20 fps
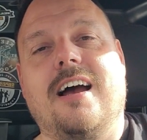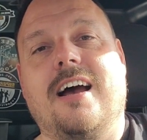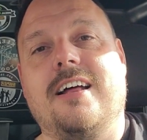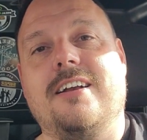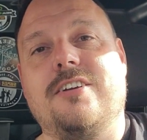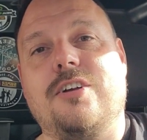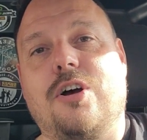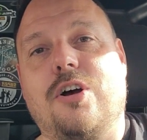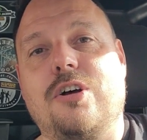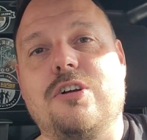
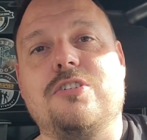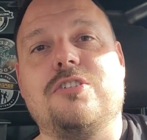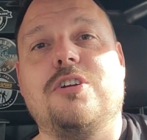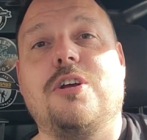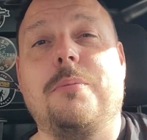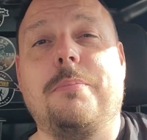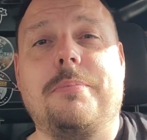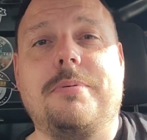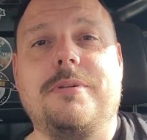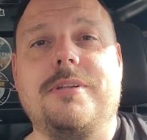And
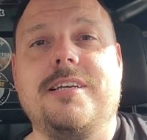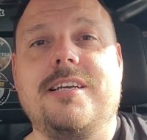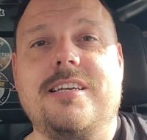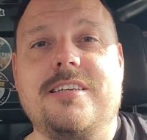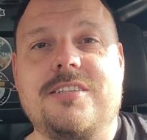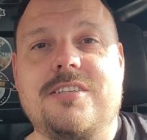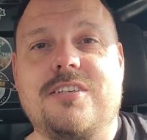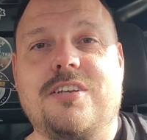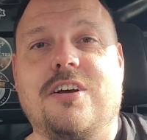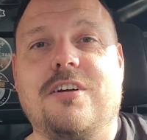also,
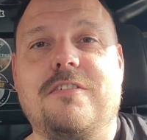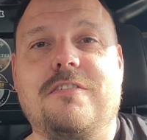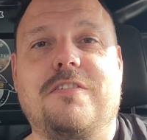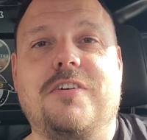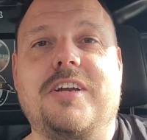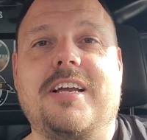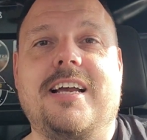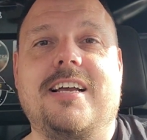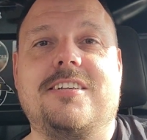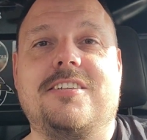please don't
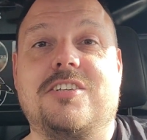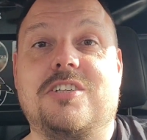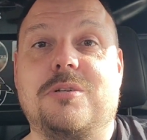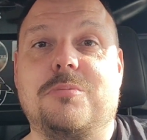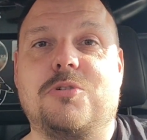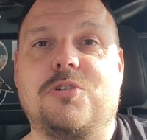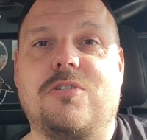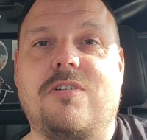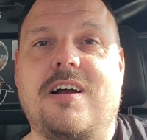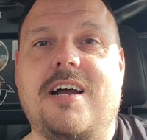forget to
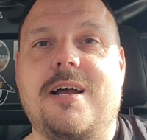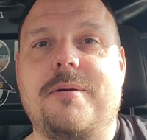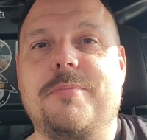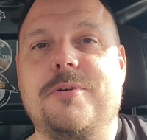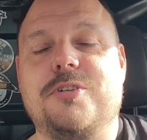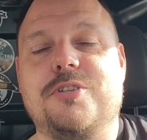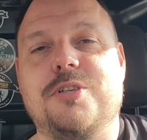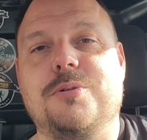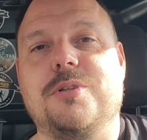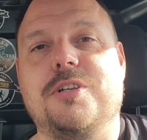
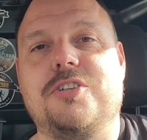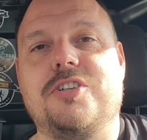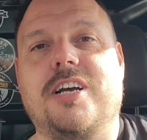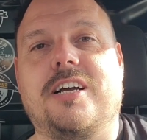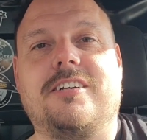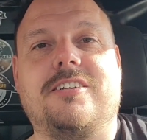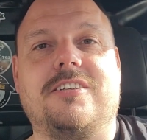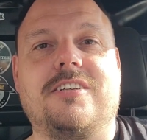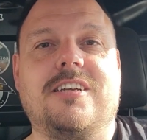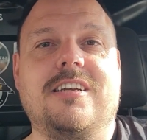subscribe to the
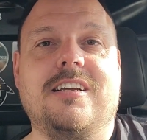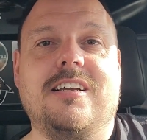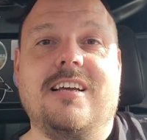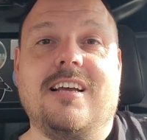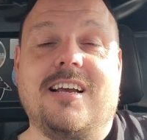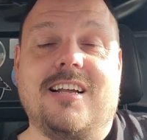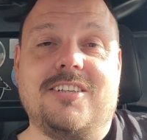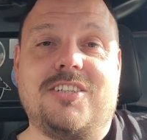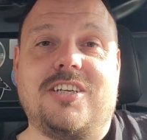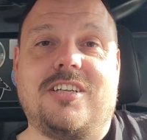channel.
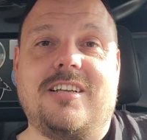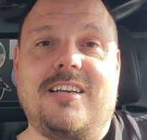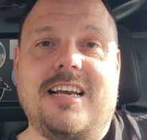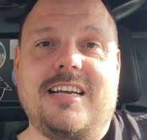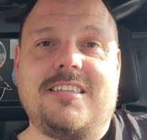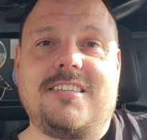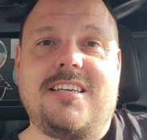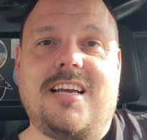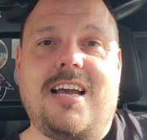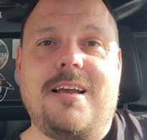Until the
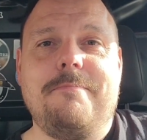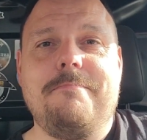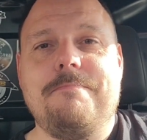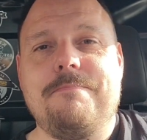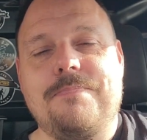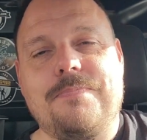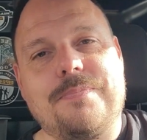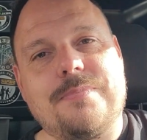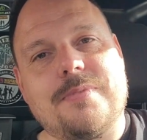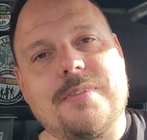next time,
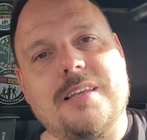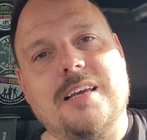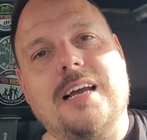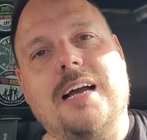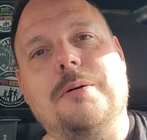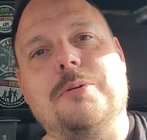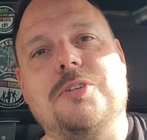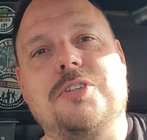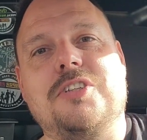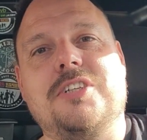
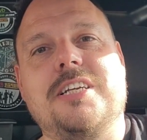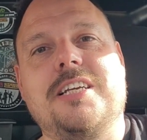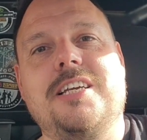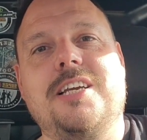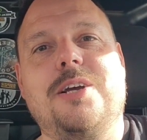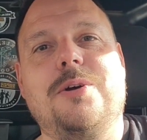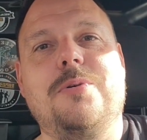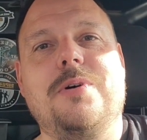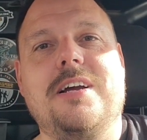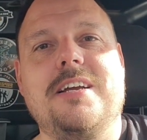I will see
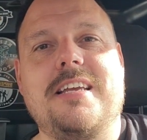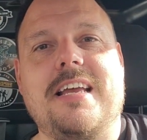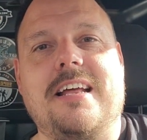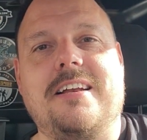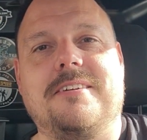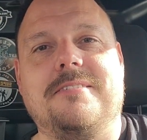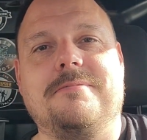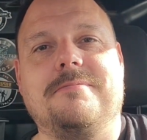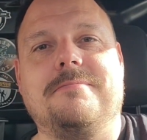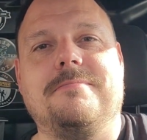you
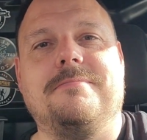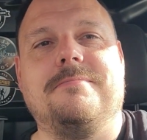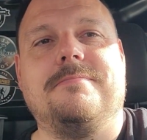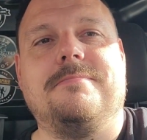again.